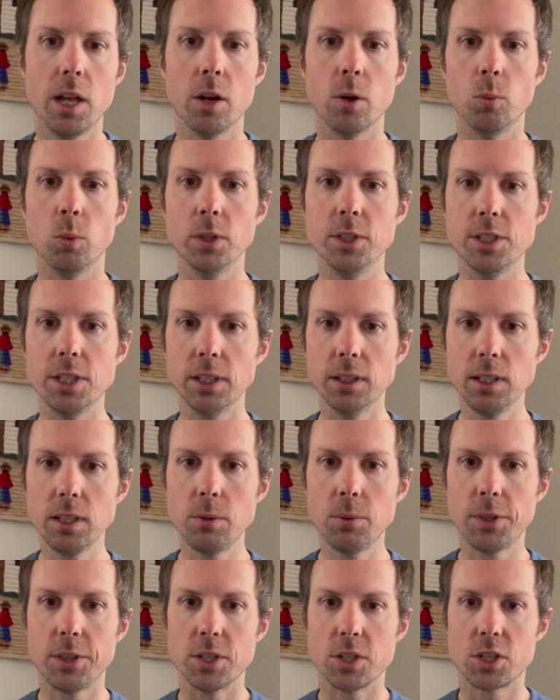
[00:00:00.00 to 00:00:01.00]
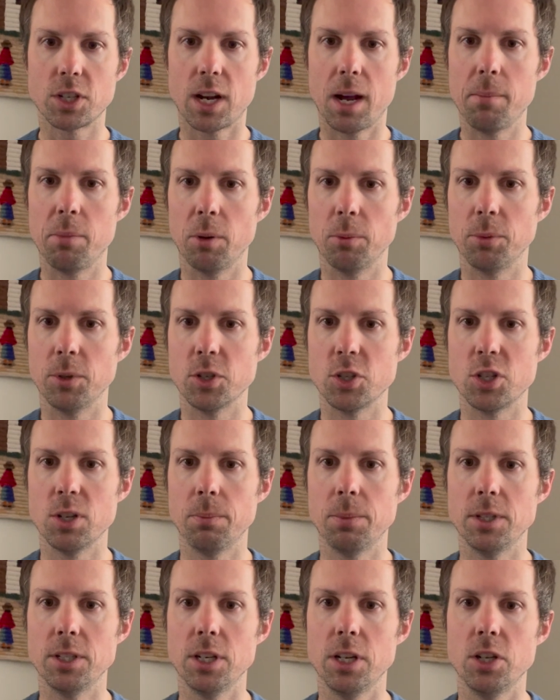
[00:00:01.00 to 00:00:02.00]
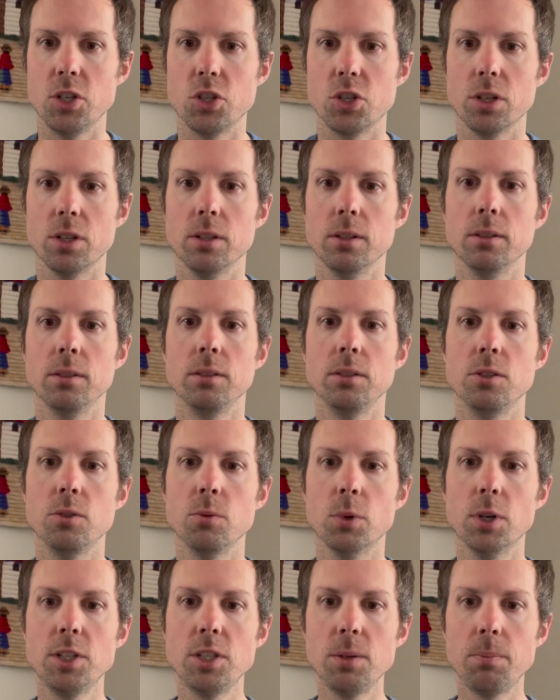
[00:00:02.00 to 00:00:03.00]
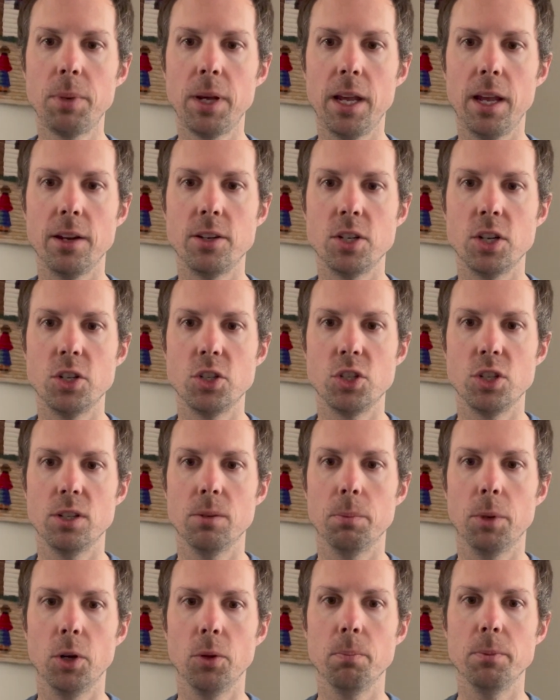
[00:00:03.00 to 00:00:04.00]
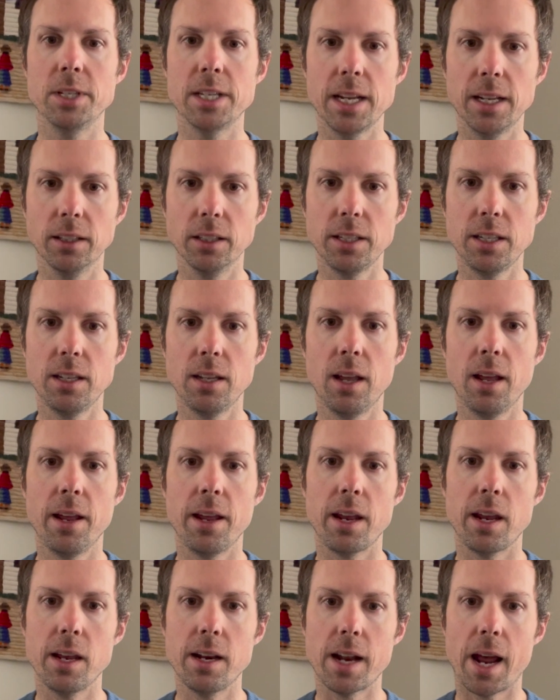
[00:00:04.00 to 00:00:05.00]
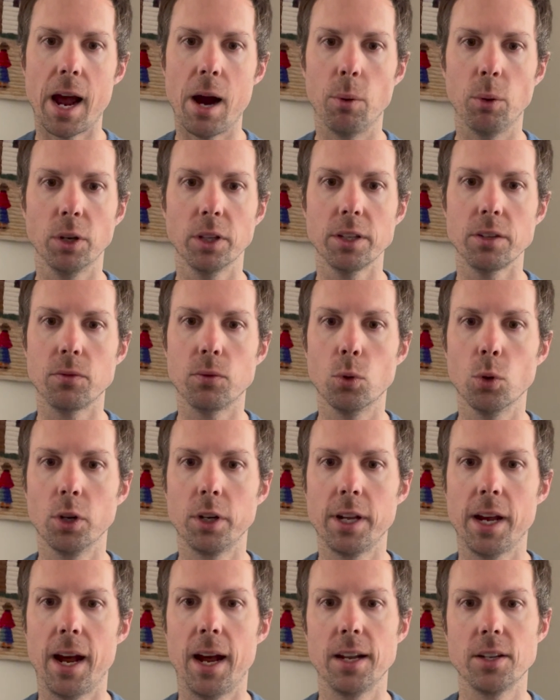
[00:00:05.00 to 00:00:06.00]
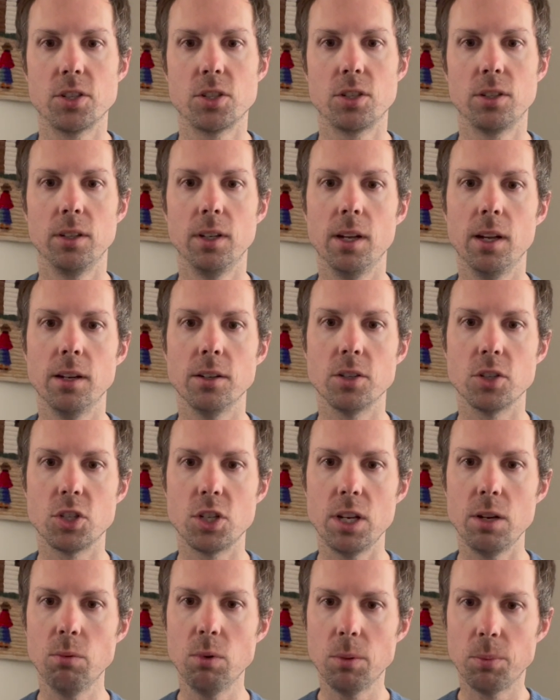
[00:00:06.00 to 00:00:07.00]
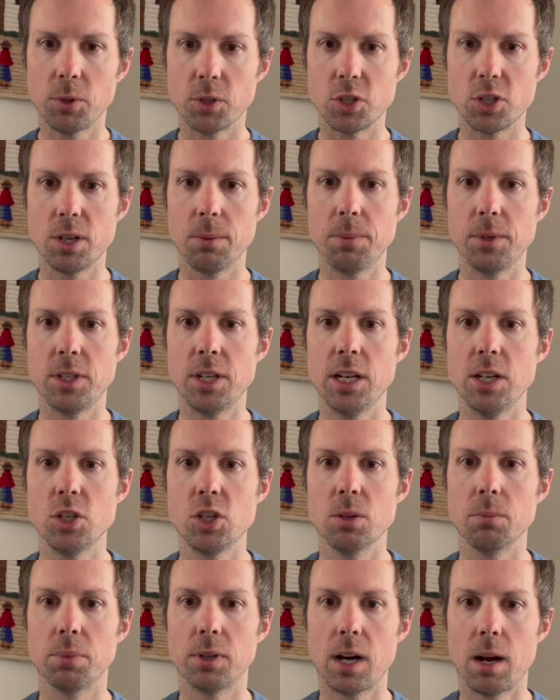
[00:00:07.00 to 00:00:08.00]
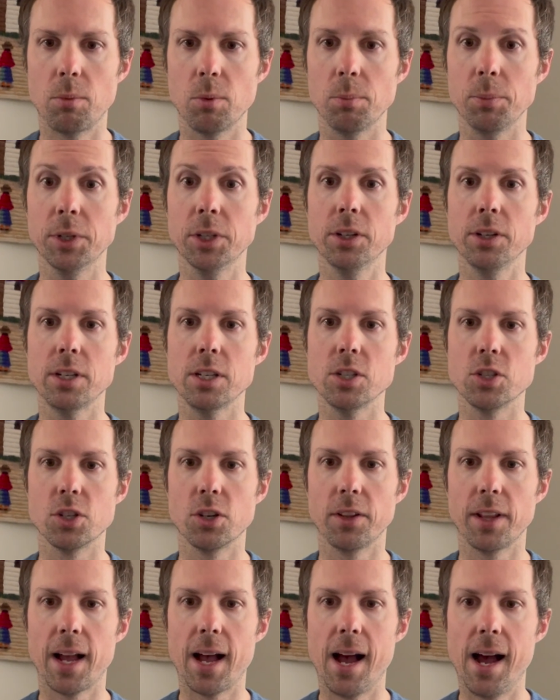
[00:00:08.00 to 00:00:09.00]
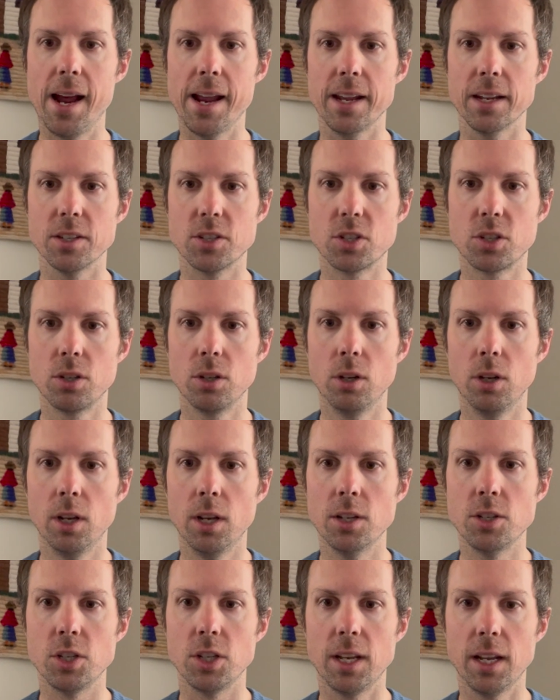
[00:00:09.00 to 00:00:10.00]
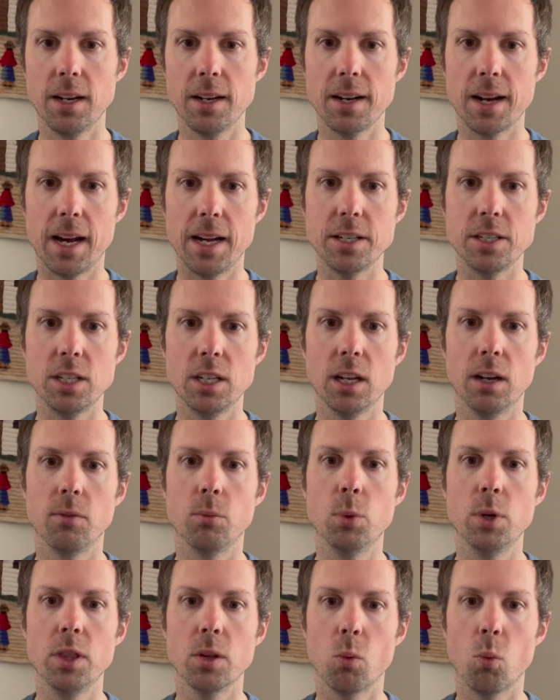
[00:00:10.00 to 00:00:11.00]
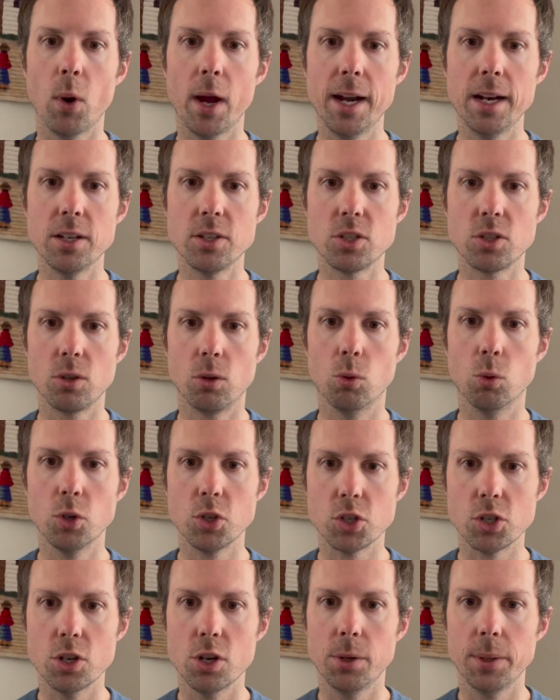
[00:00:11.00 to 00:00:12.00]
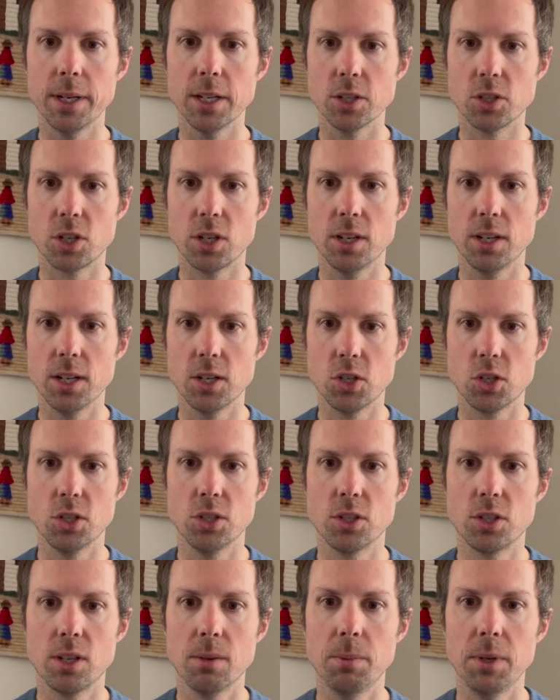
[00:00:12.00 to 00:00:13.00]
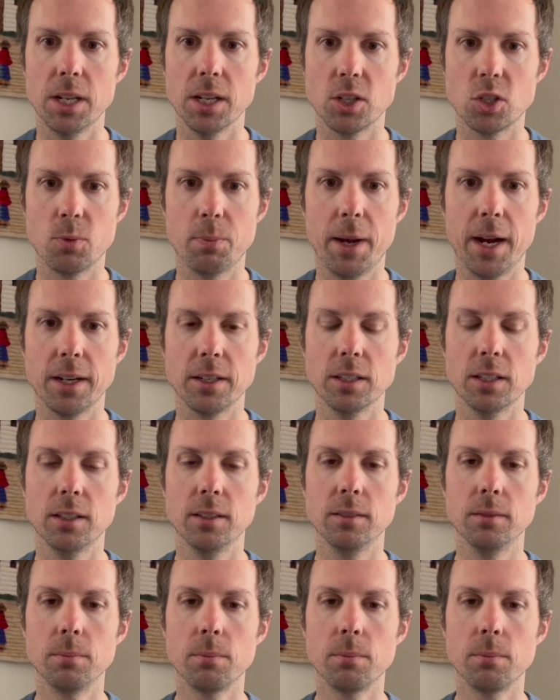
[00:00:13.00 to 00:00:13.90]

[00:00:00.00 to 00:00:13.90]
When dealing with this type of precipitation, you want to pay attention to both daily and hourly forecasts to see when precipitation probabilities are the highest, to get an idea of when the wettest or snowiest conditions can be expected.